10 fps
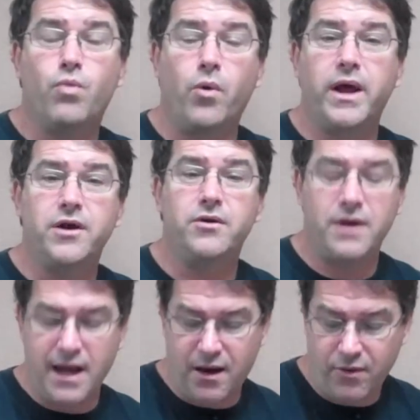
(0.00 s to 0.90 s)
what we're going to do
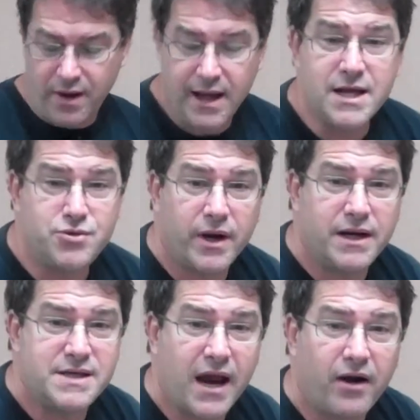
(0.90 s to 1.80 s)
now is we're going to
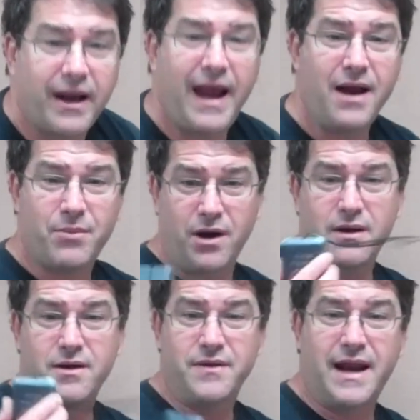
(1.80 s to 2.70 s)
take our camera
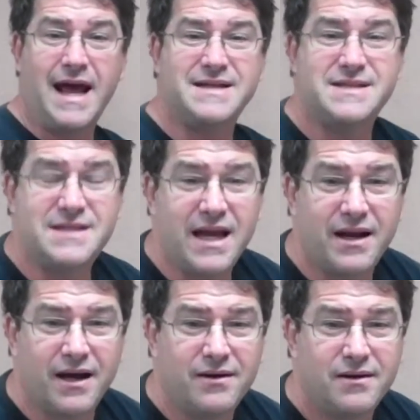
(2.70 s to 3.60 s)
that has the
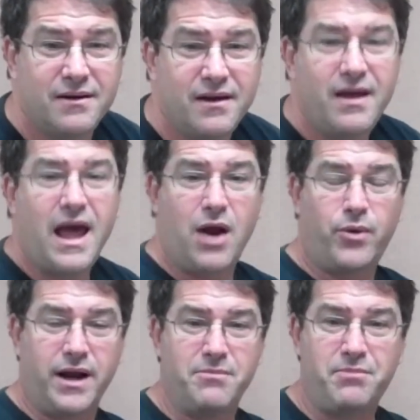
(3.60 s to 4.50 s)
data, and we're
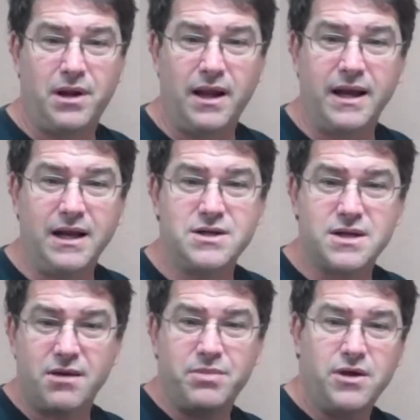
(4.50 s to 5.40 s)
going to plug it into the
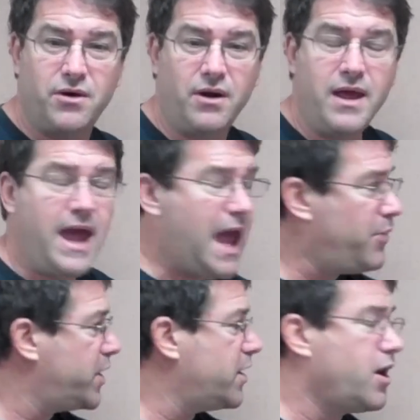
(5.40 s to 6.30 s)
computer,
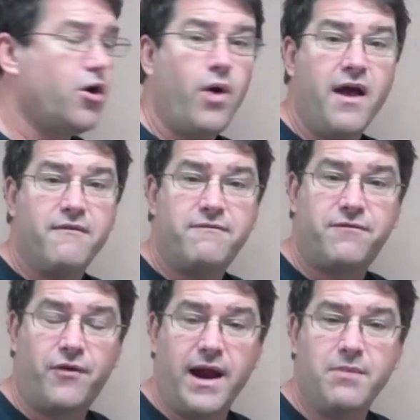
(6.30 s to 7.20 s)
and we're going to go
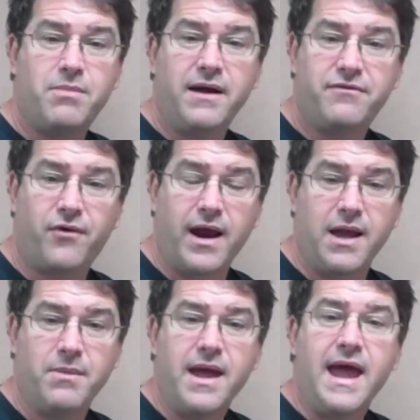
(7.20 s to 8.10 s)
frame by
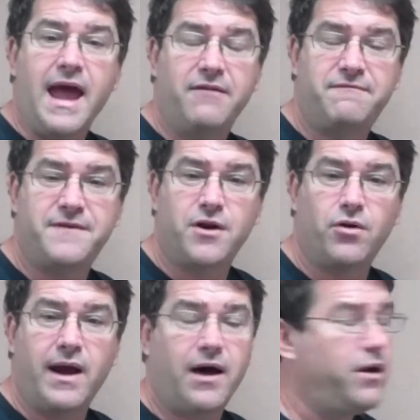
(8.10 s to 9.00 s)
frame and
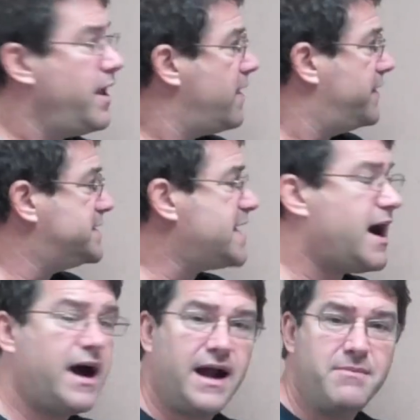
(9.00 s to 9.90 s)
figure out the
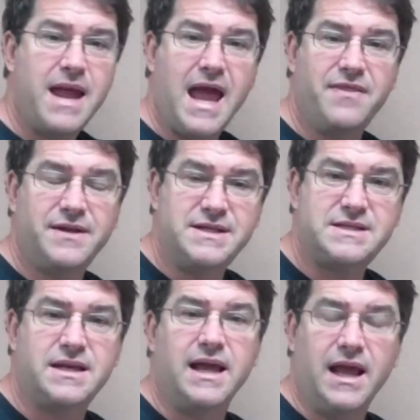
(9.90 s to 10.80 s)
time and the
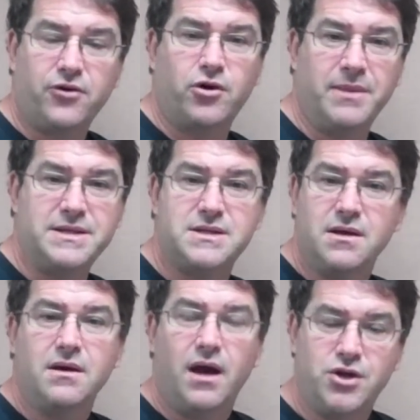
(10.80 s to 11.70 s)
distance increments
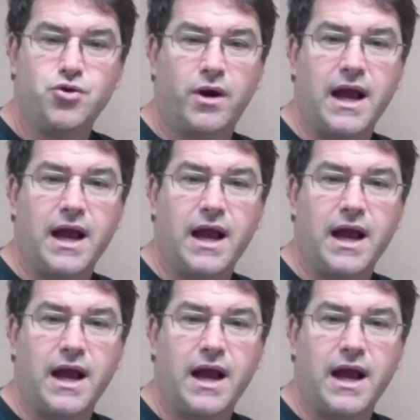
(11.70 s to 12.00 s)
and do our